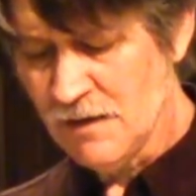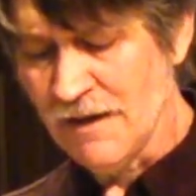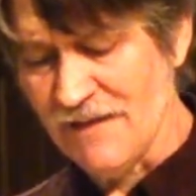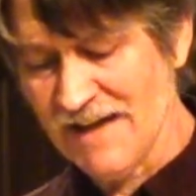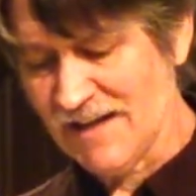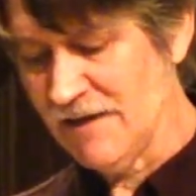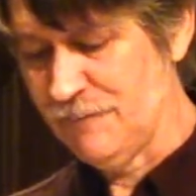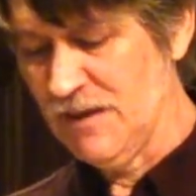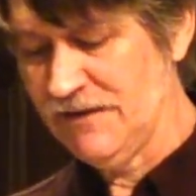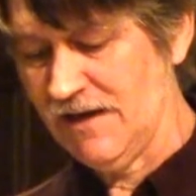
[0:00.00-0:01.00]
That gave
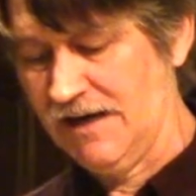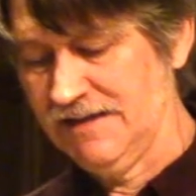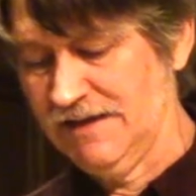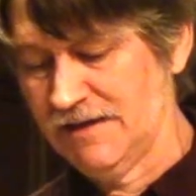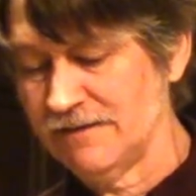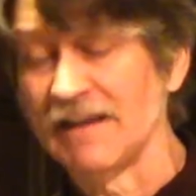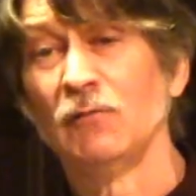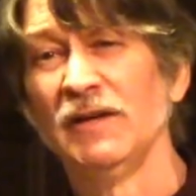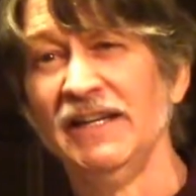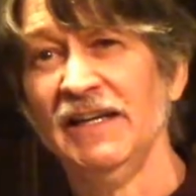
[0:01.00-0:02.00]
me the idea that
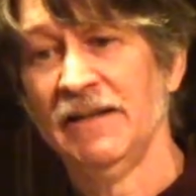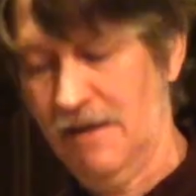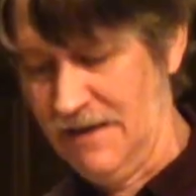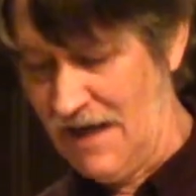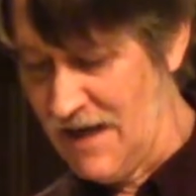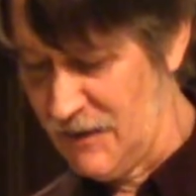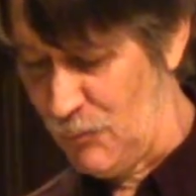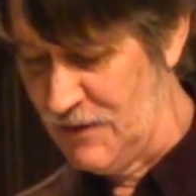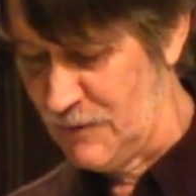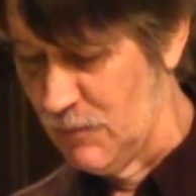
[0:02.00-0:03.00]
we need an 8th
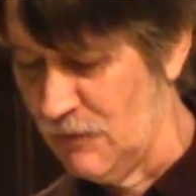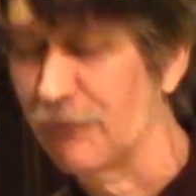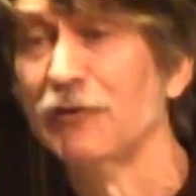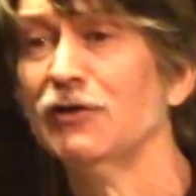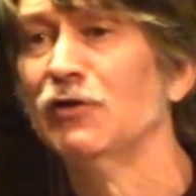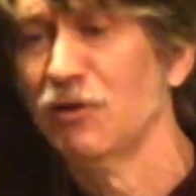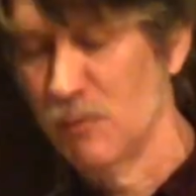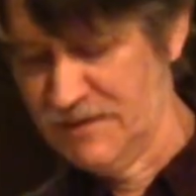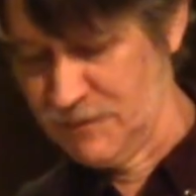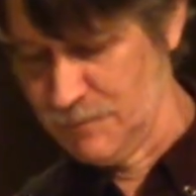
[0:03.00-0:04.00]
principle for
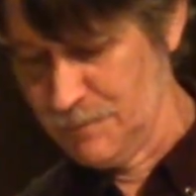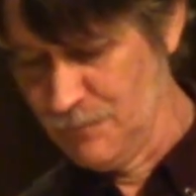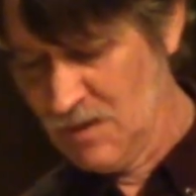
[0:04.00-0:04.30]
UUism,